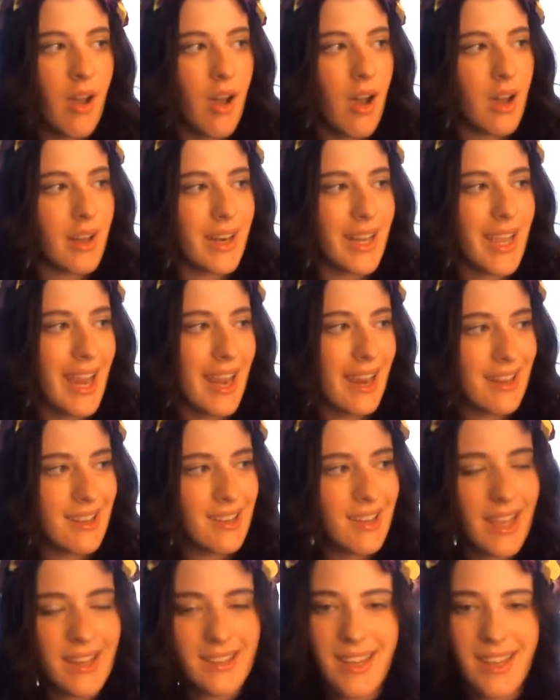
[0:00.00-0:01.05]
on a hand
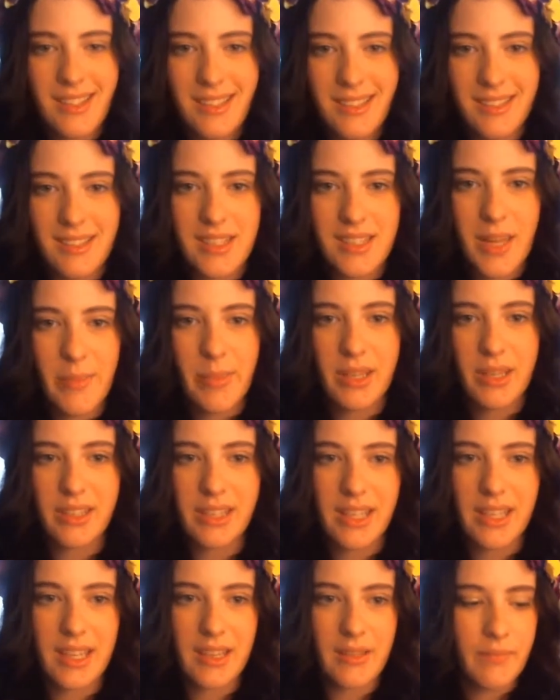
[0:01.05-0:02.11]
that doesn't
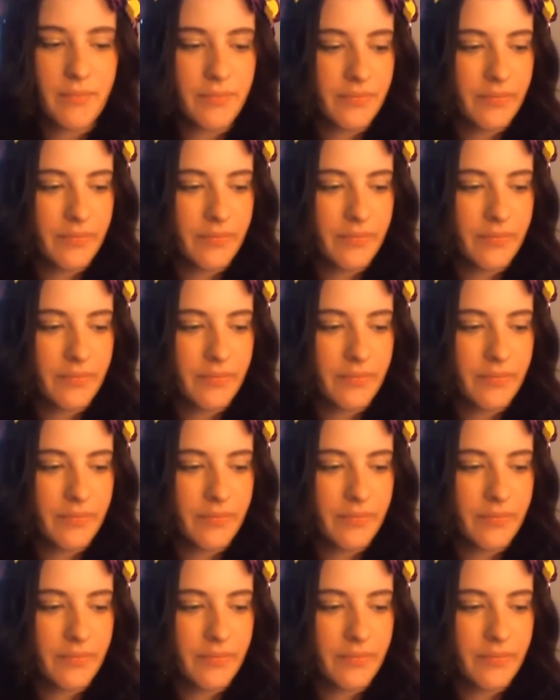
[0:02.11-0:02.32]
typically,